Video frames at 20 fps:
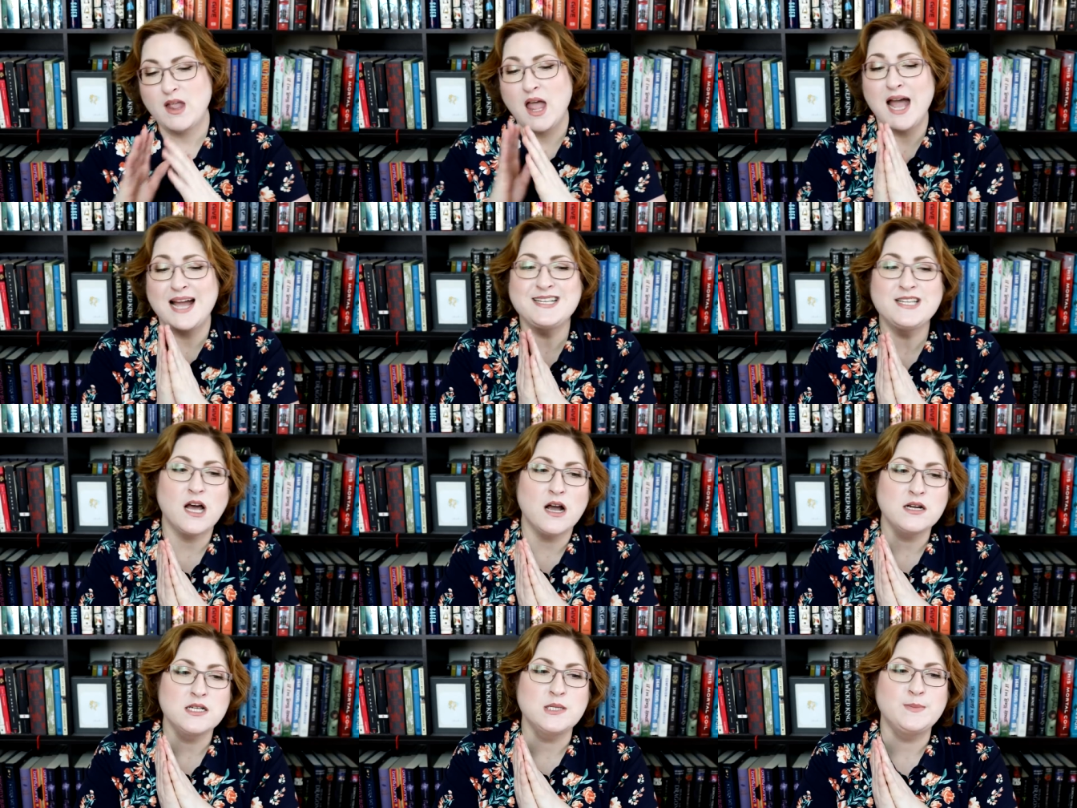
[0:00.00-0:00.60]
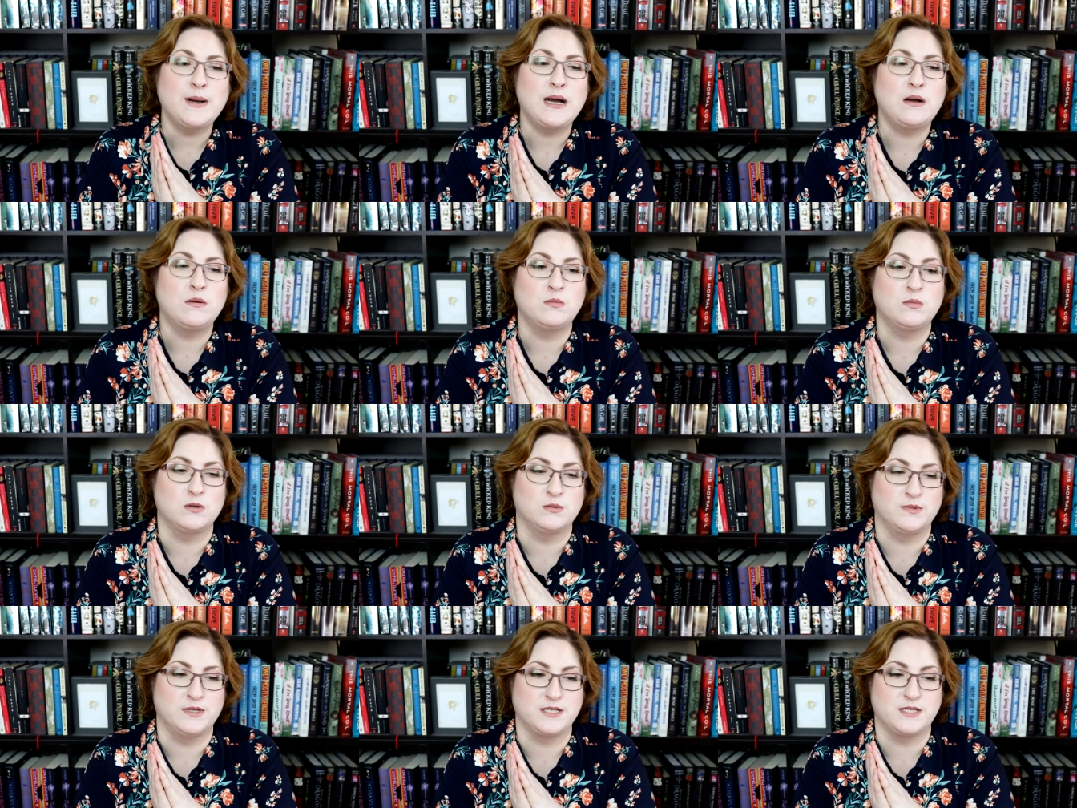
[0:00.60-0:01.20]
I talked about
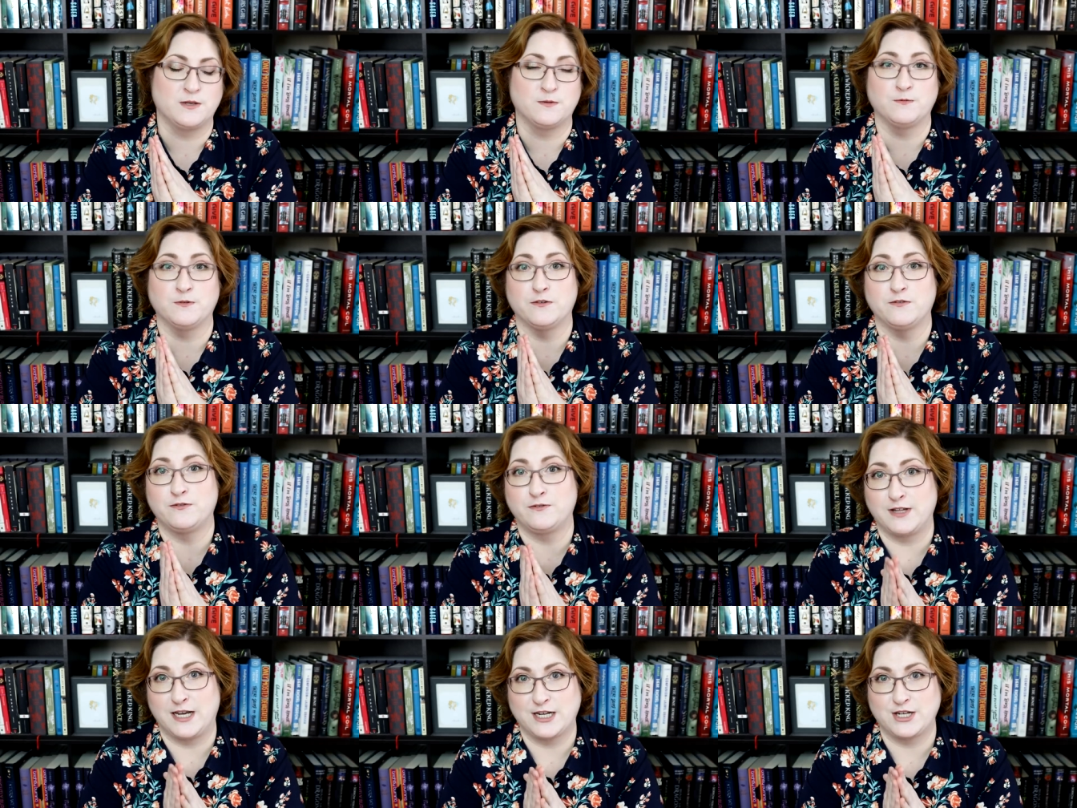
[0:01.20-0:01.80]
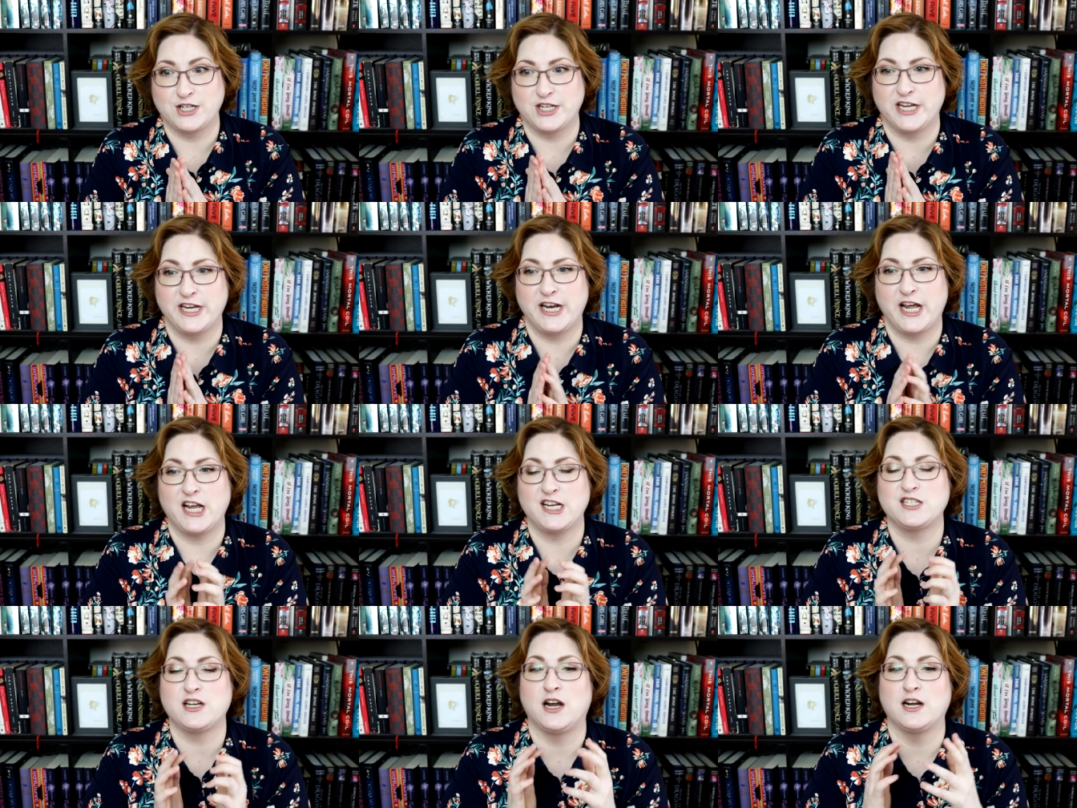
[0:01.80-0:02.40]
moments of reflection.
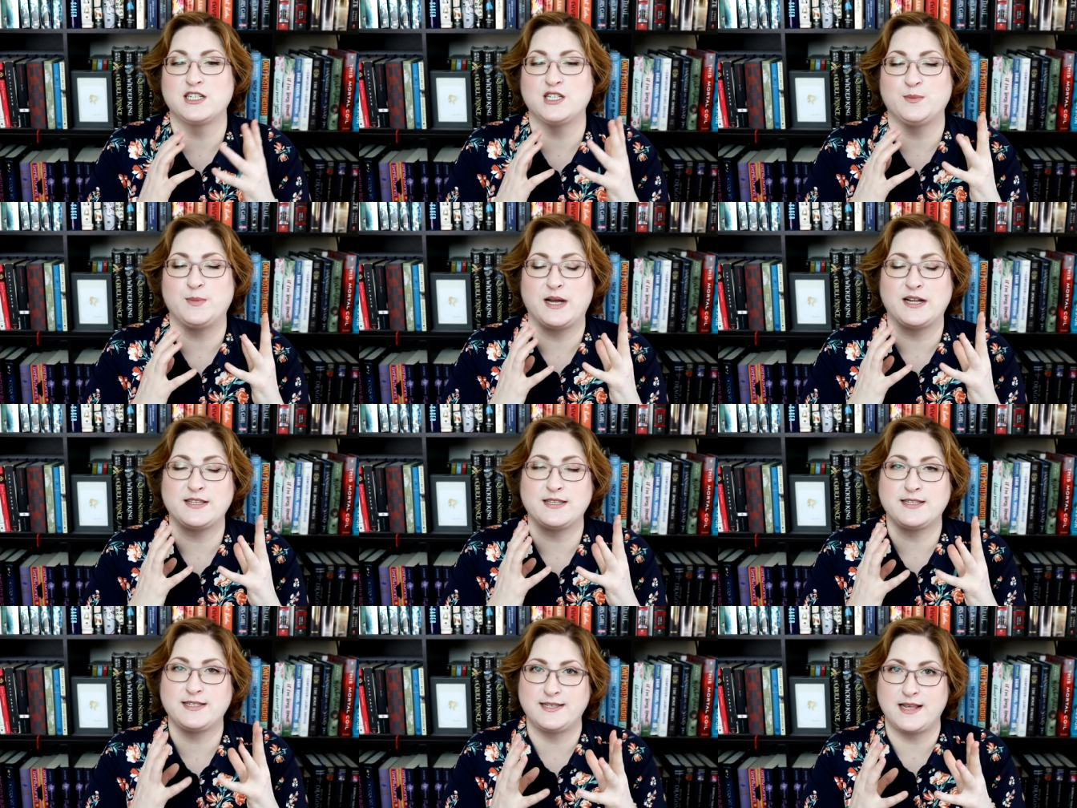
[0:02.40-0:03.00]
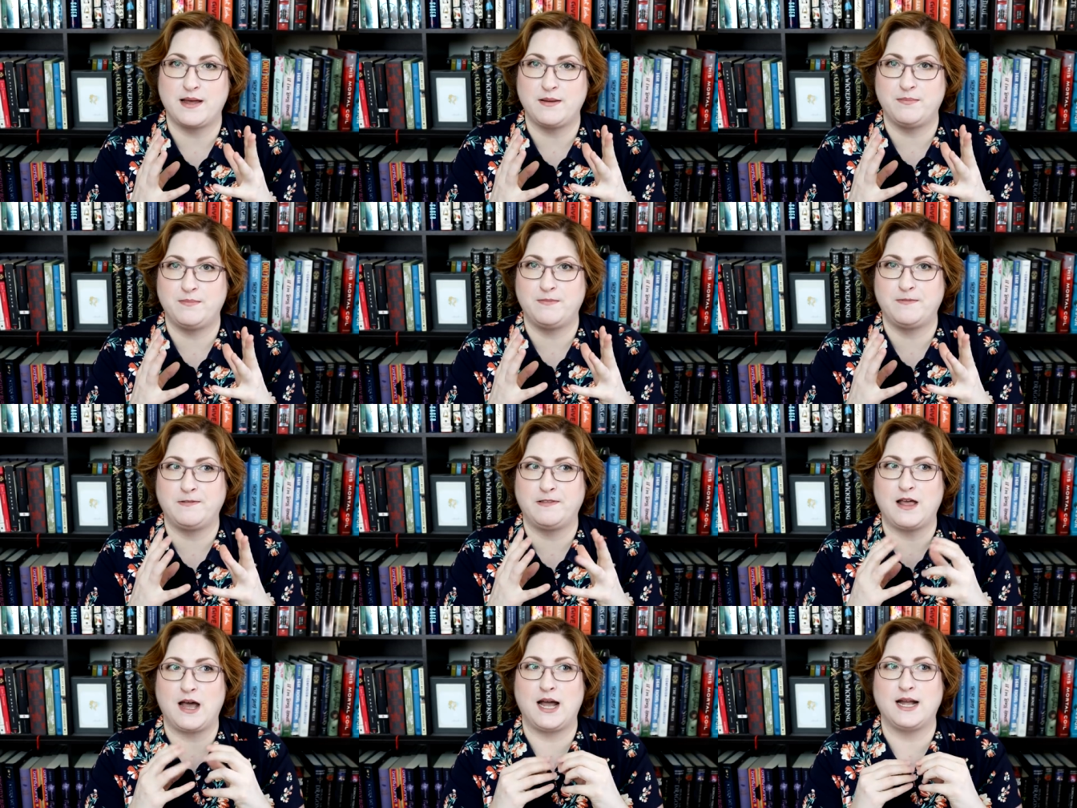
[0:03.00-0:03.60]
I talked about
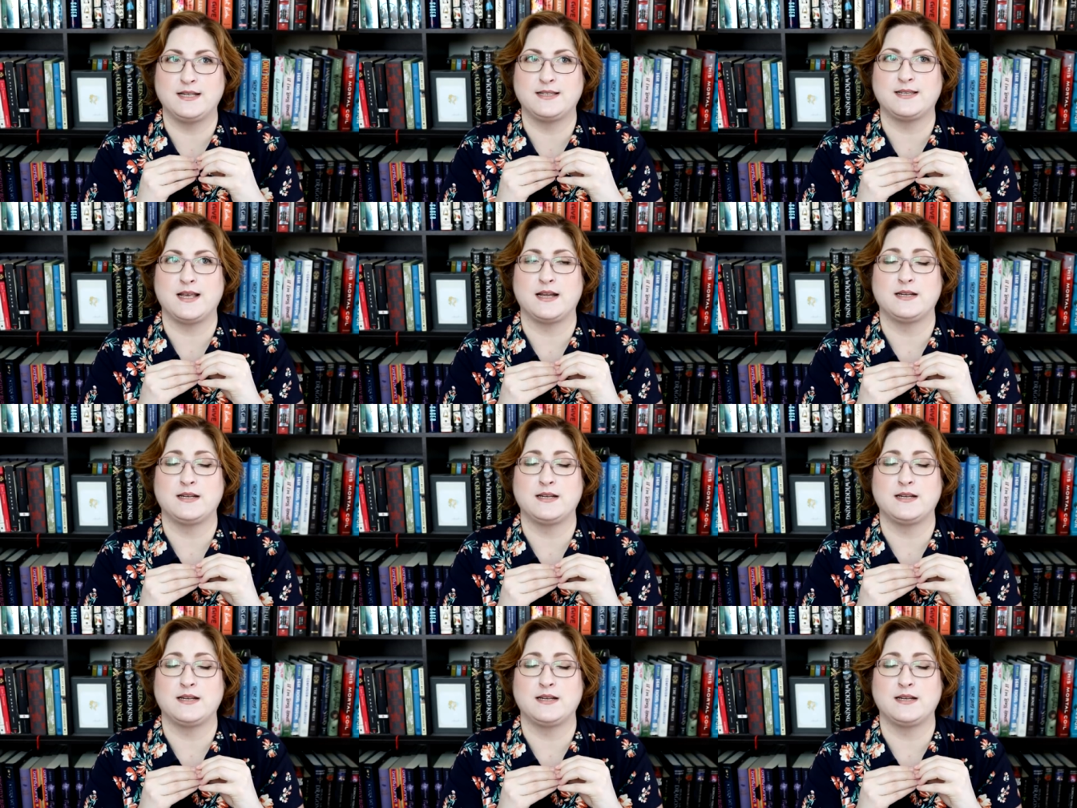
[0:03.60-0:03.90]
subplots.